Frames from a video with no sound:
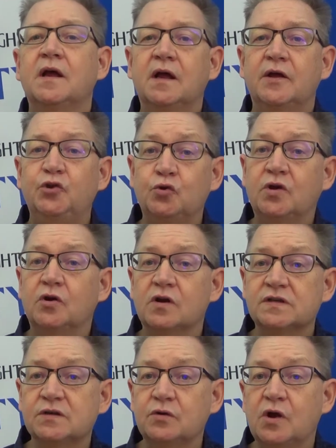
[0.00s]
Uh, you could
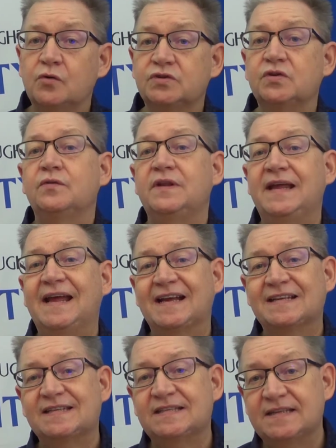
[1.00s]
also go to the
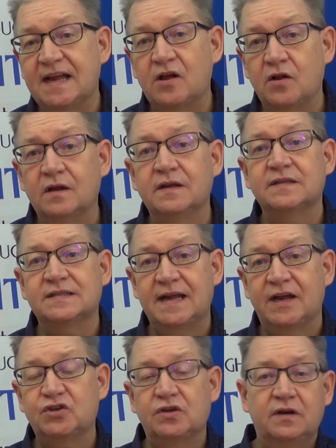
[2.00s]
Excel
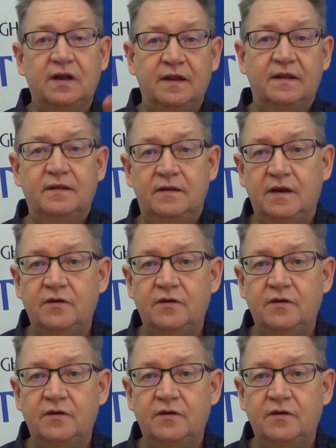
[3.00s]
section and,